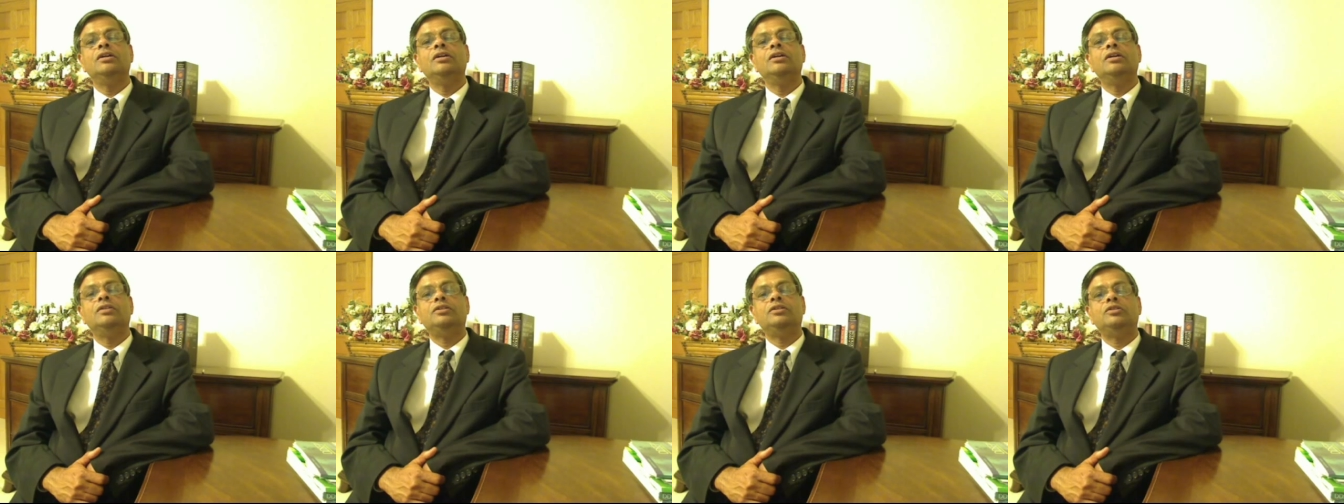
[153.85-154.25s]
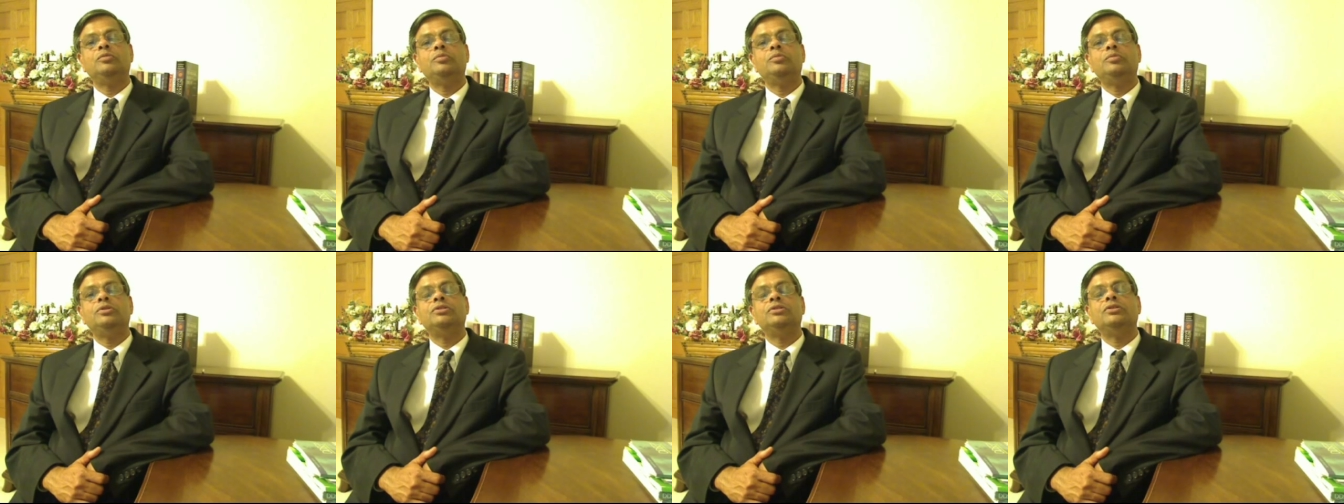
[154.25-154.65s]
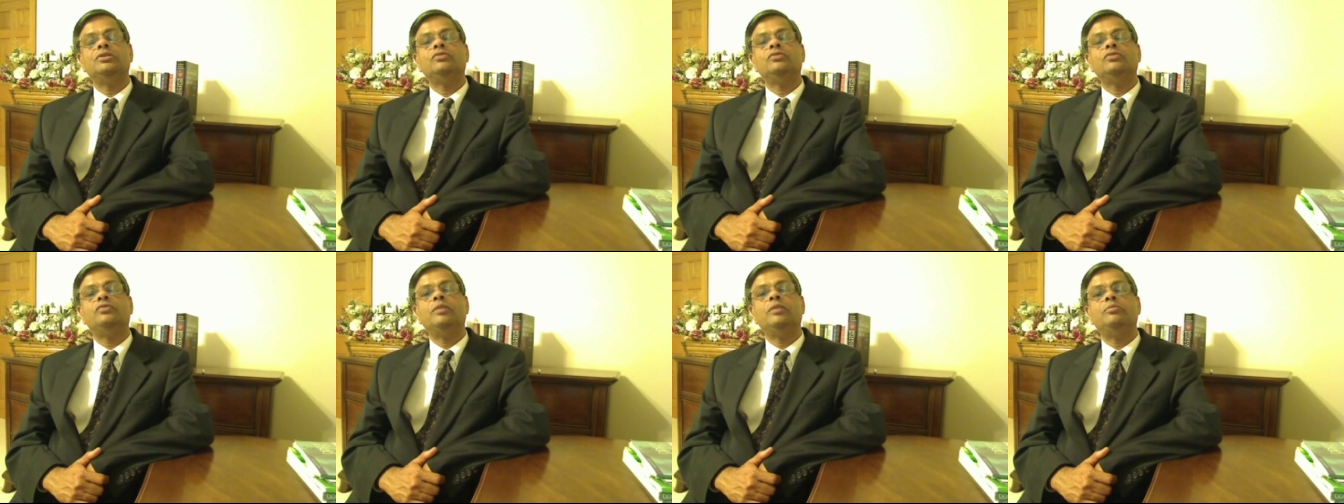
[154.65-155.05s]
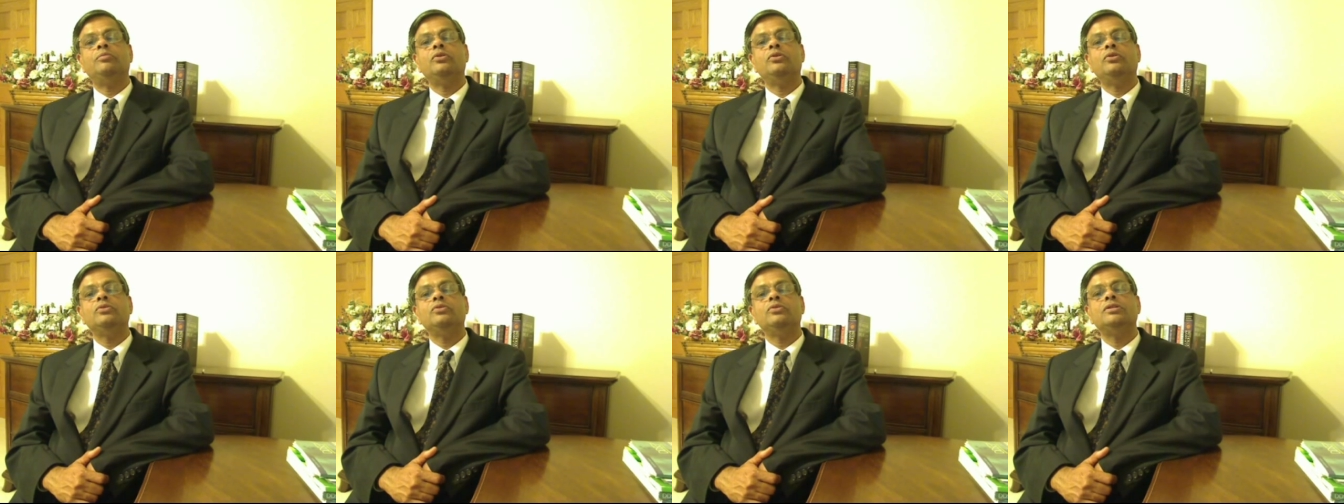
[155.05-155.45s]
retroperitoneal
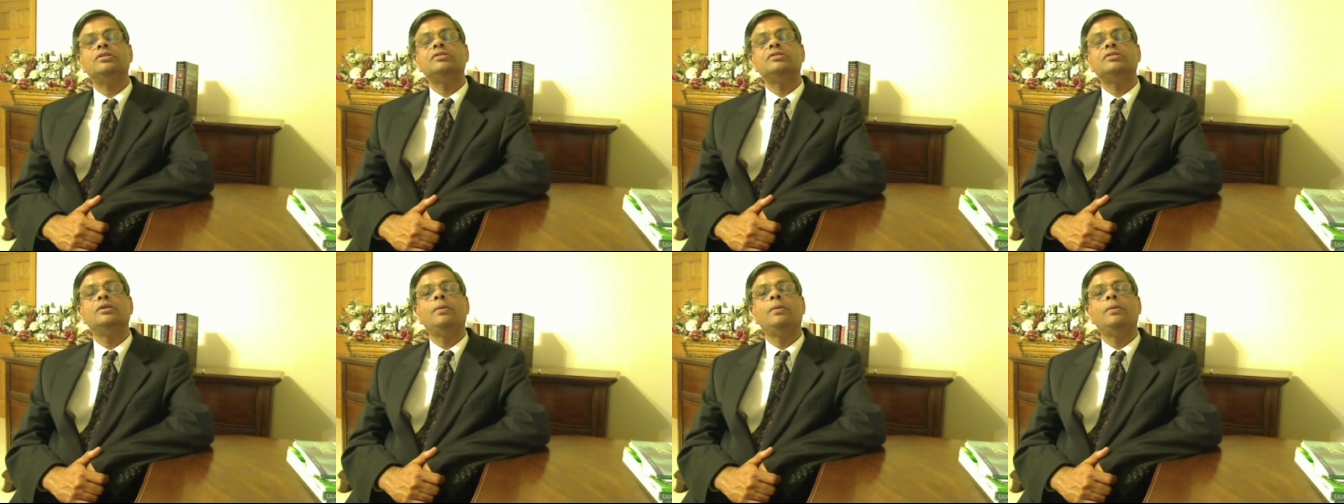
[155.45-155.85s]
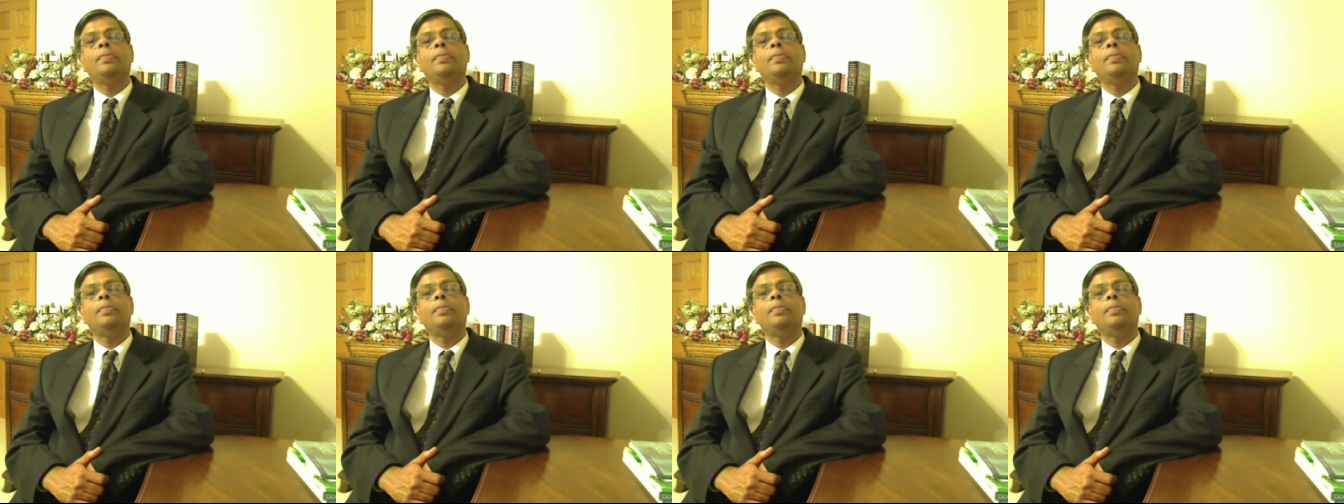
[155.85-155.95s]
fibrosis,